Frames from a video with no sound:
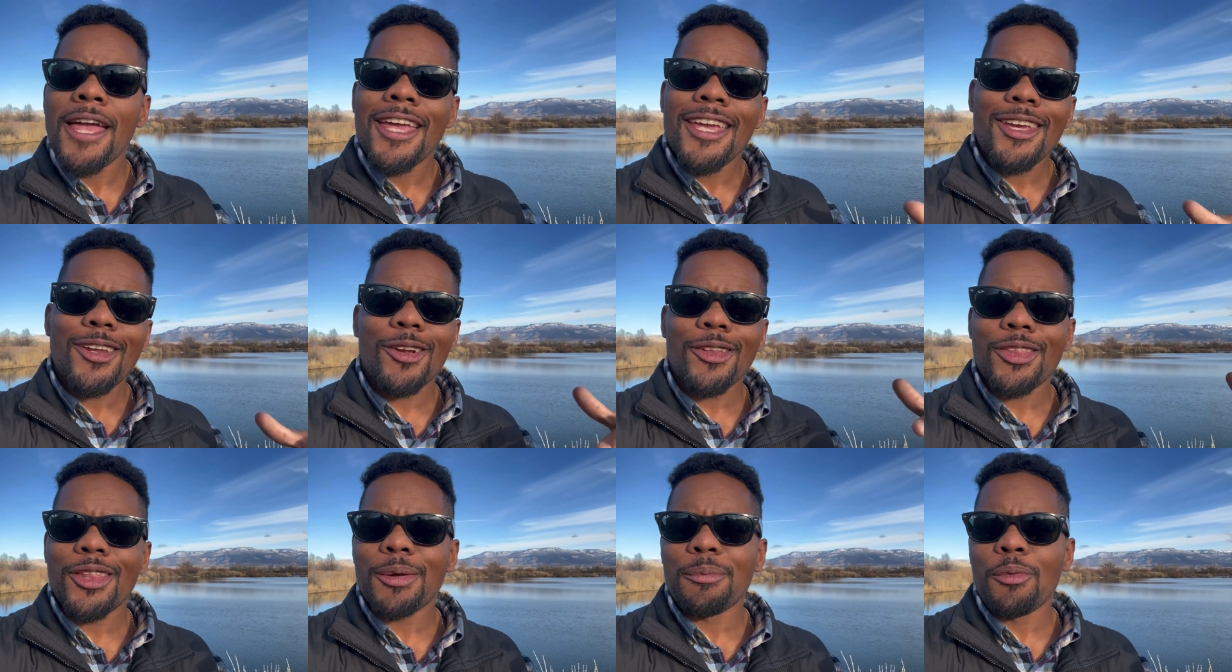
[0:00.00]

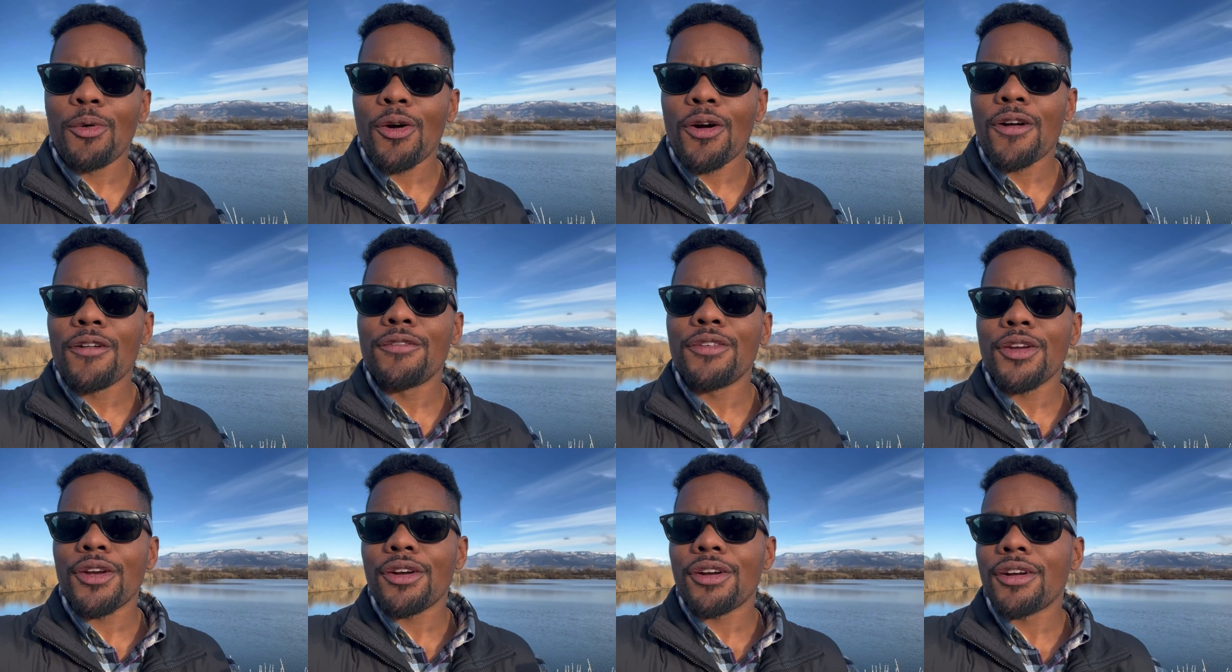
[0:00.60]
They're more of
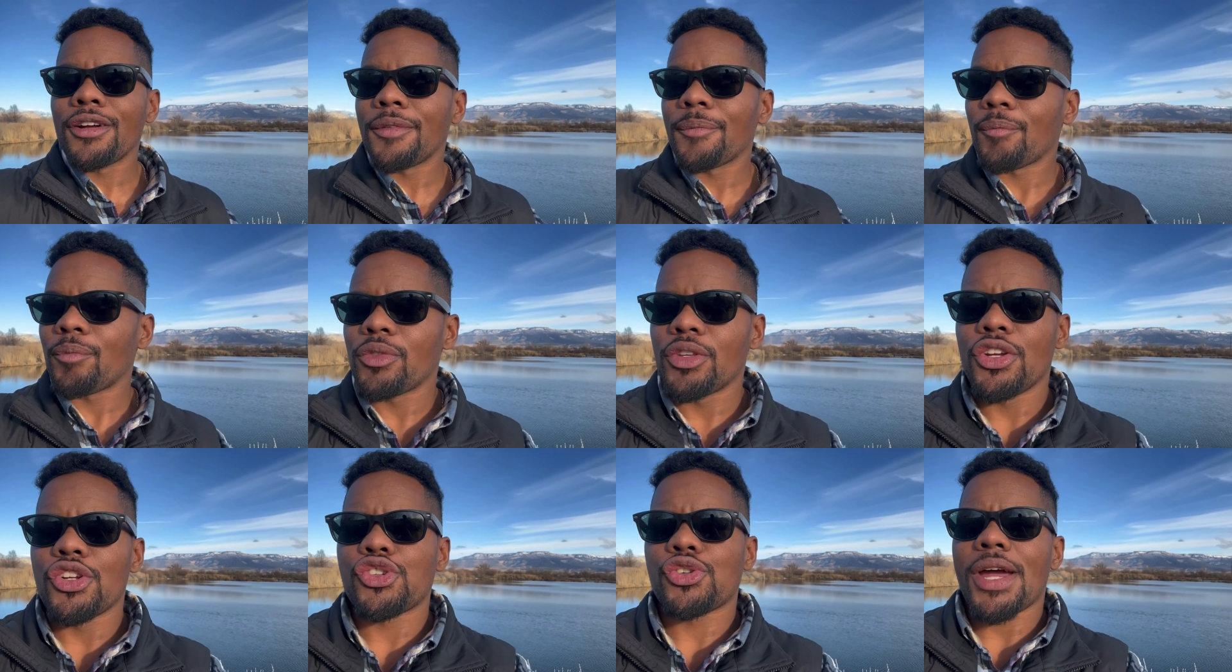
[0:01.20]
your
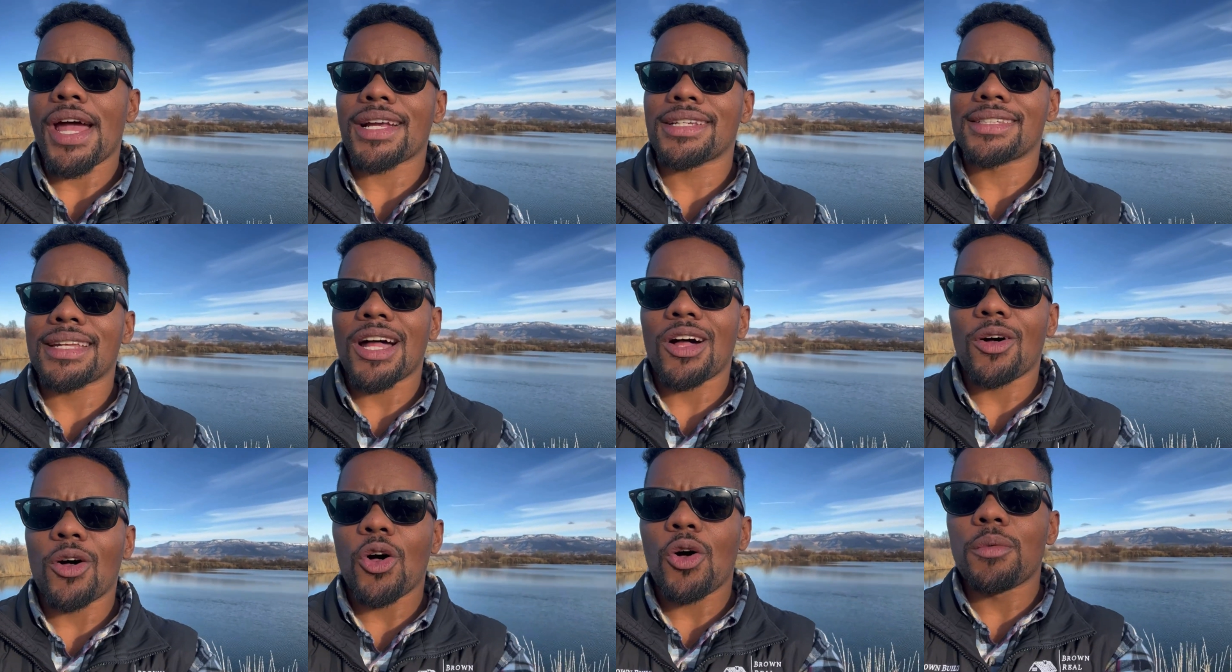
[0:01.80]
tract
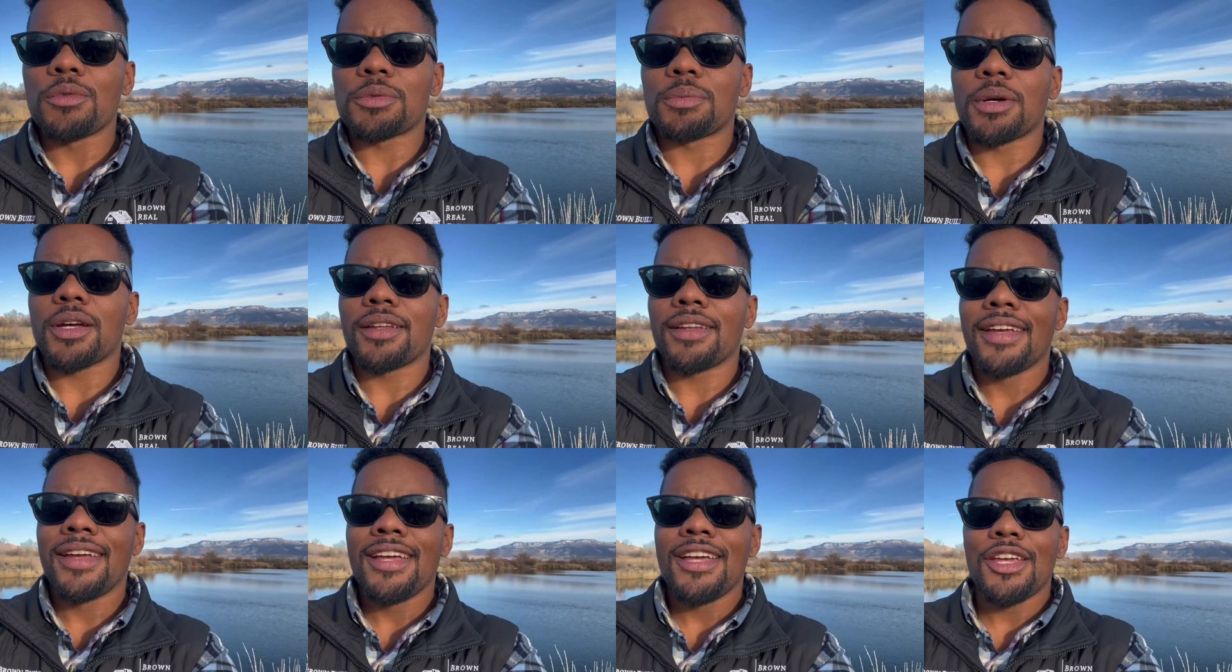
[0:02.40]
style homes, but
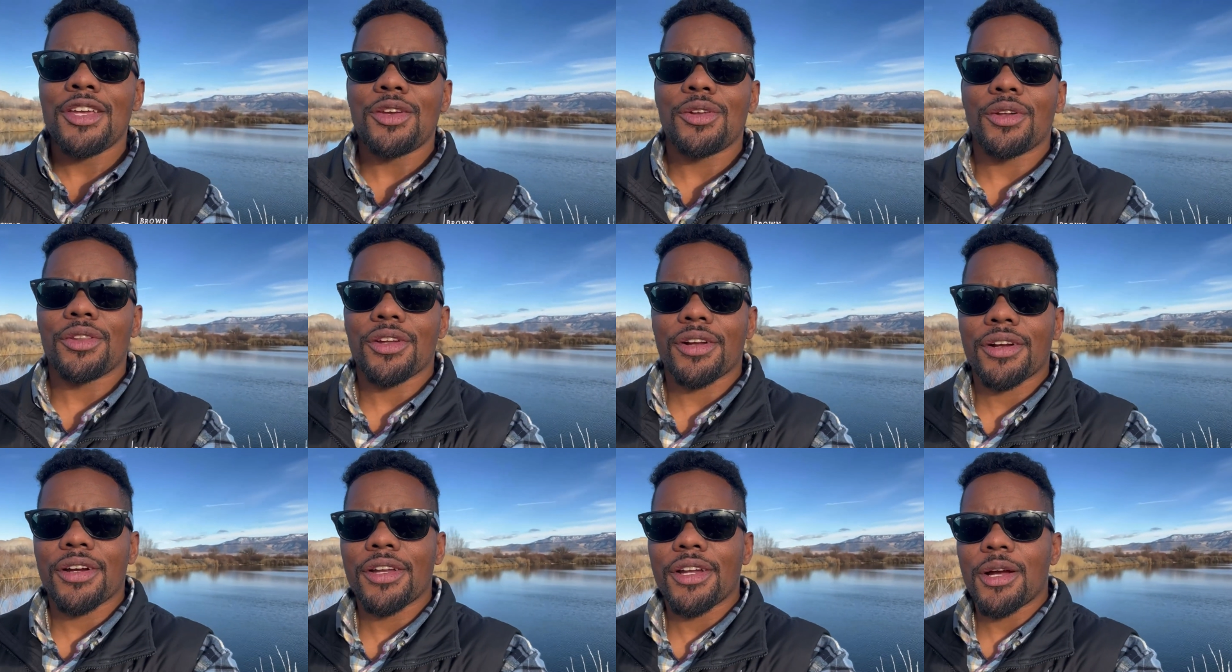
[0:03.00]

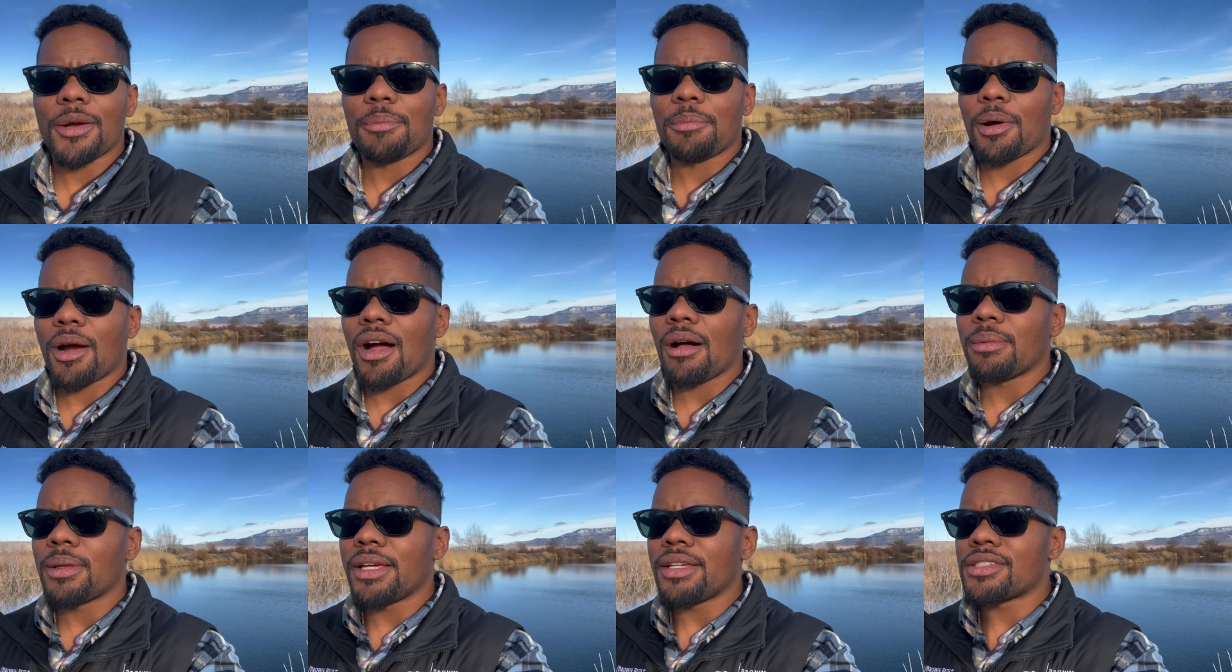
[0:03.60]
they're going to
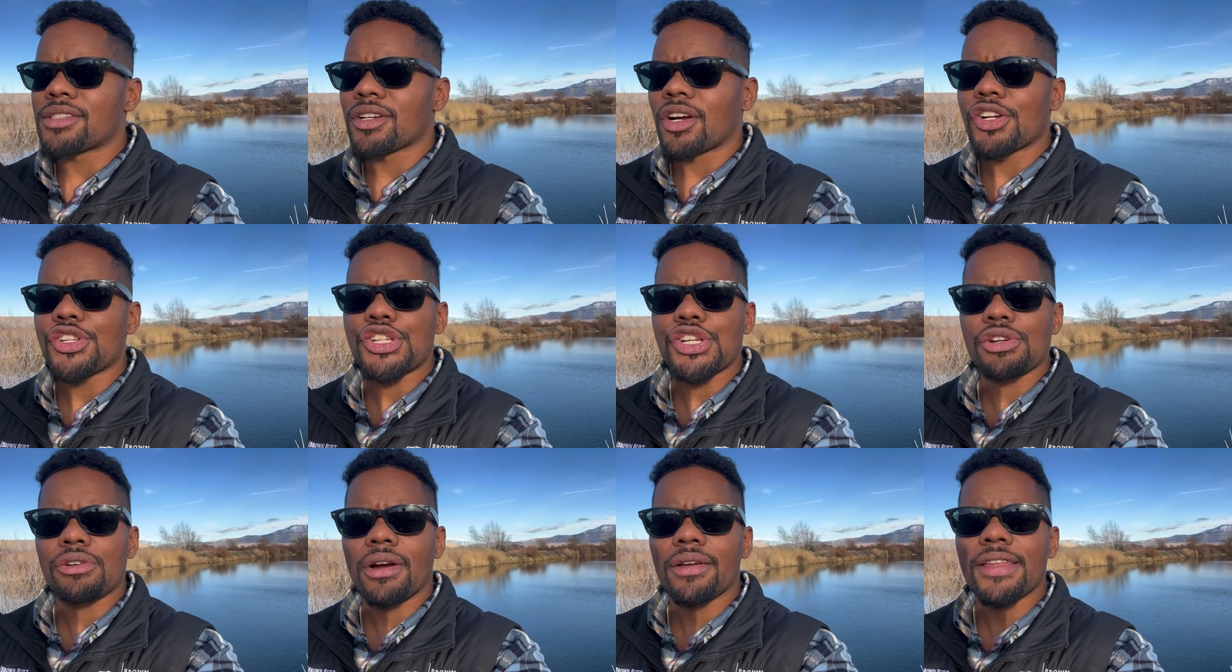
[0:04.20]
probably start
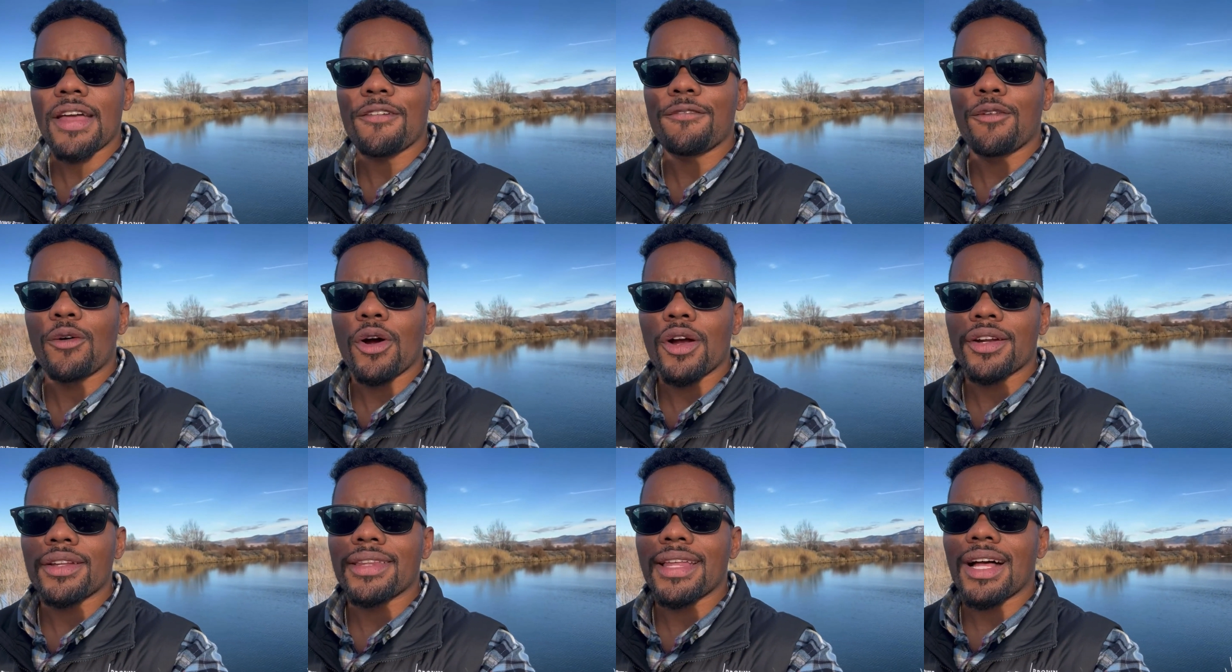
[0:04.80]
you around that
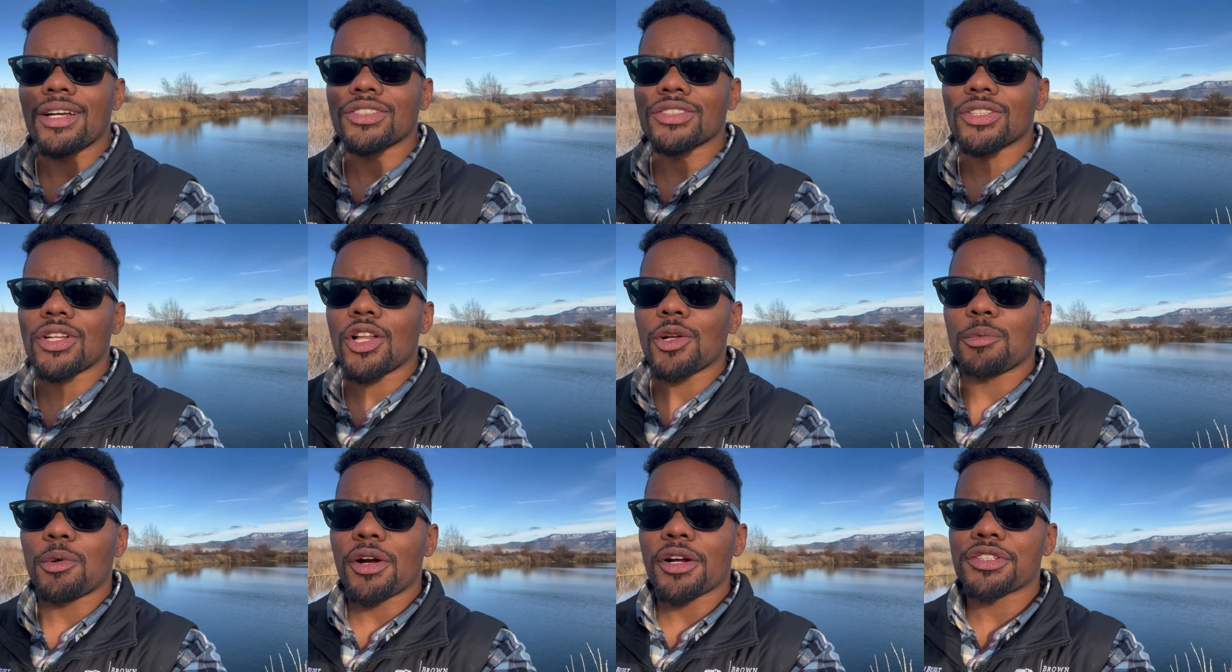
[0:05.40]

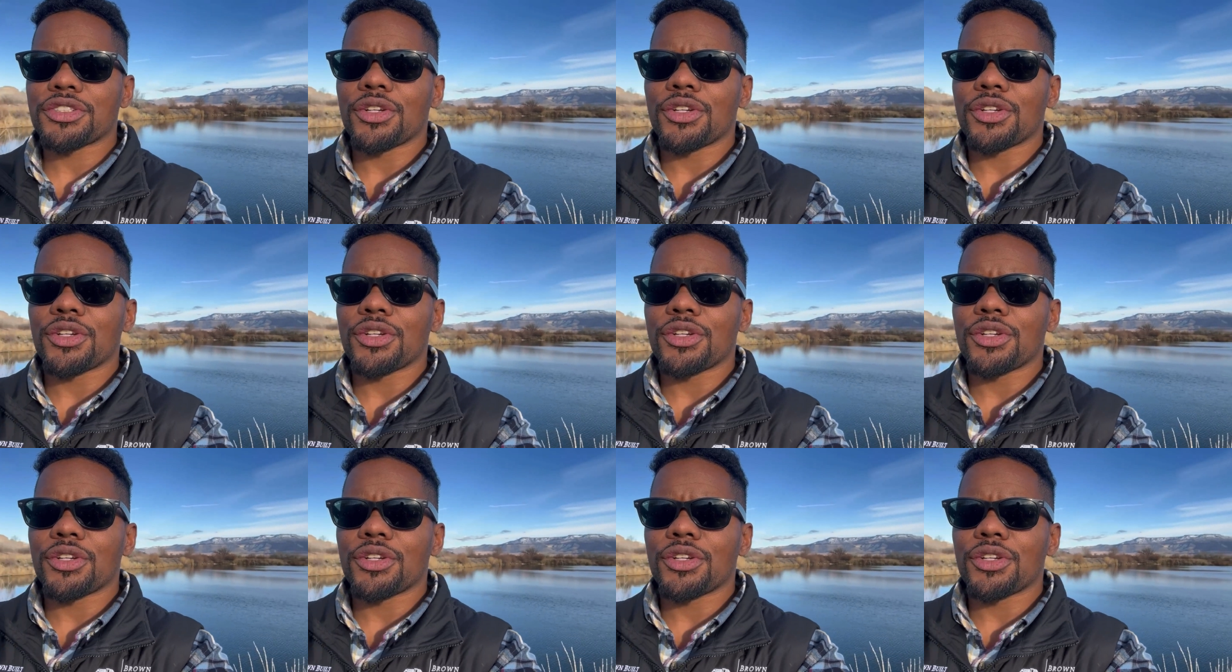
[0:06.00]
$400,000 mark.